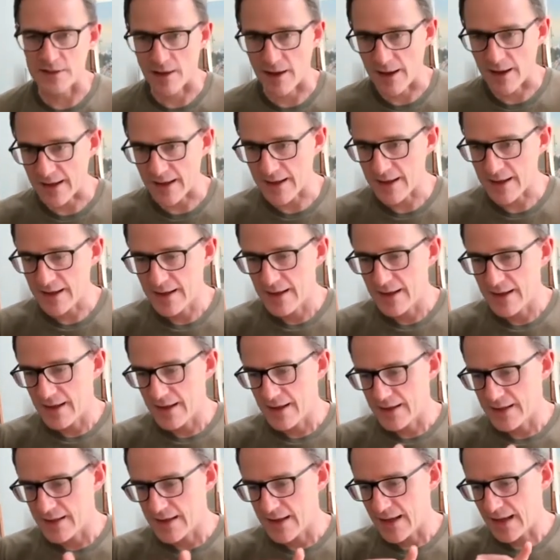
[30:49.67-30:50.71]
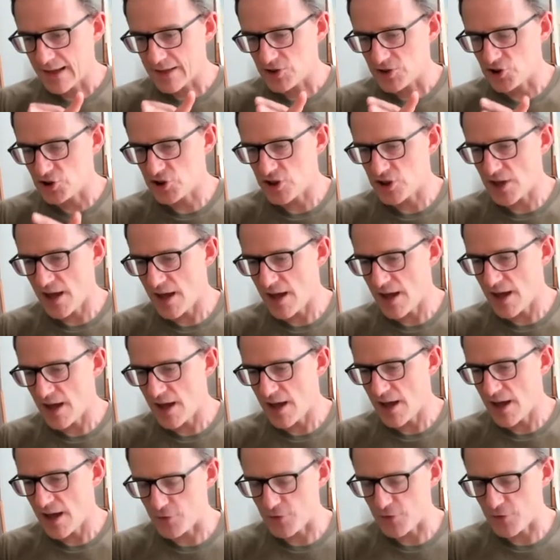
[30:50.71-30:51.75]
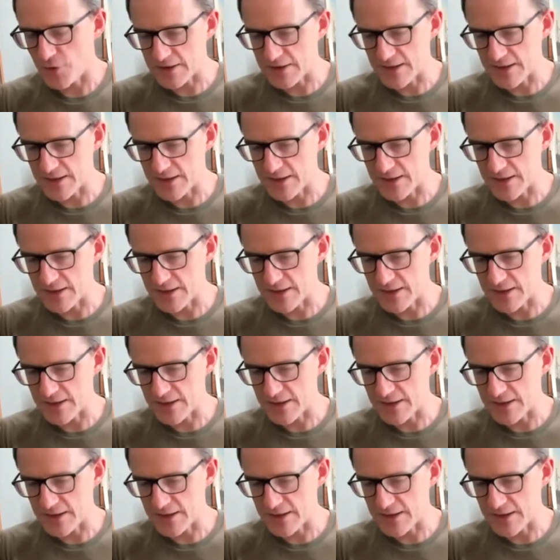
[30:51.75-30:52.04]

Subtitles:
like, share the